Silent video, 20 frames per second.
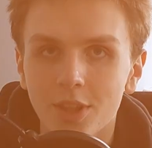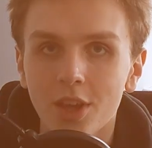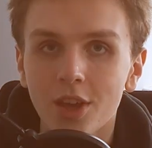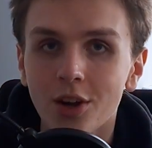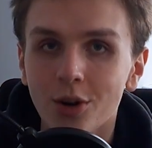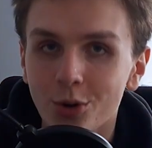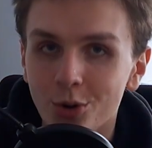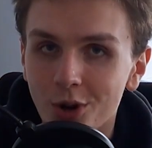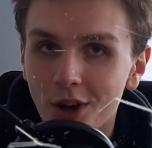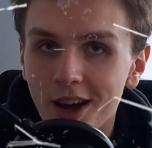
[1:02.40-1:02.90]

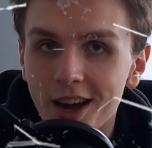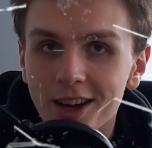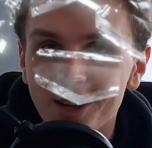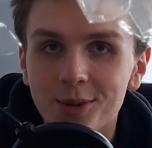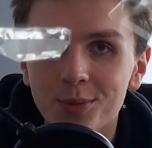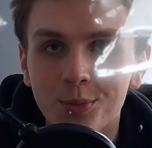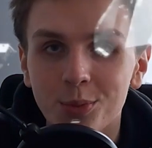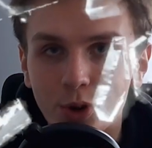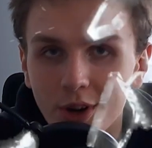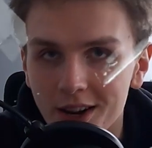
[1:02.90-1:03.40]
RAG
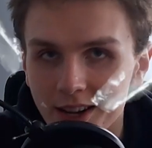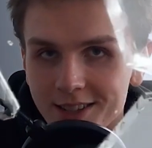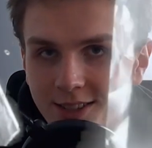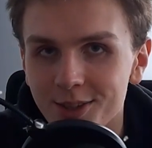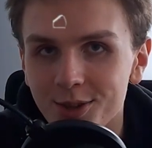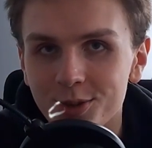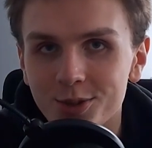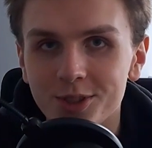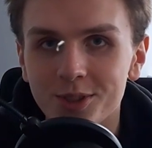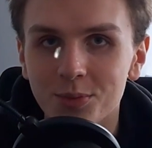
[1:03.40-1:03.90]
breaks
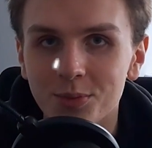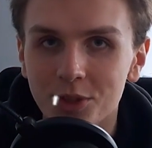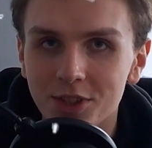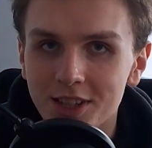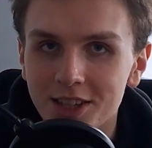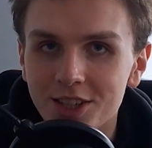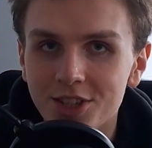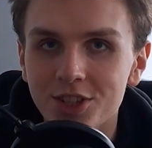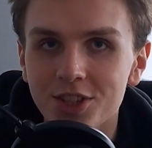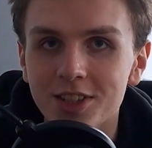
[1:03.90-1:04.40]
those
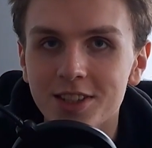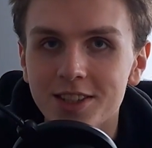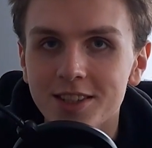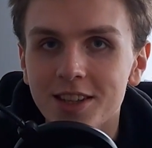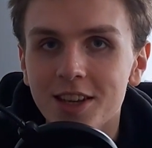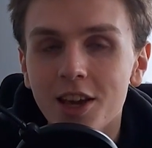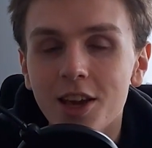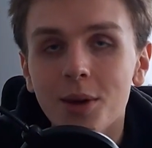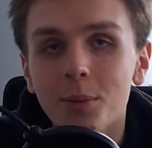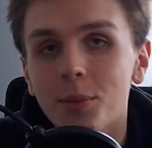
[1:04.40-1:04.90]
limitations
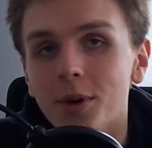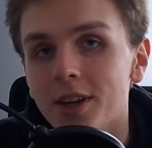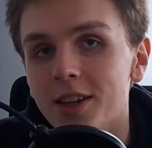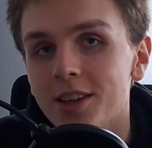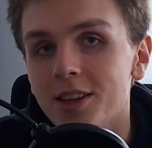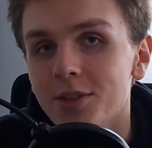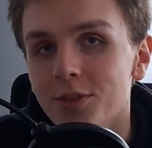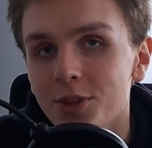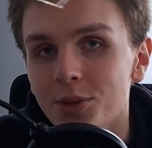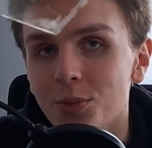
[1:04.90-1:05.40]
by
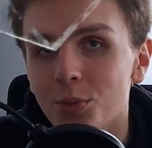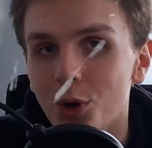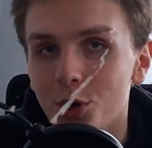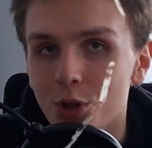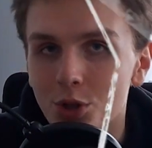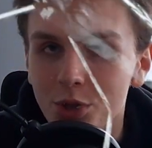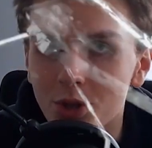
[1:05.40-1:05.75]
giving model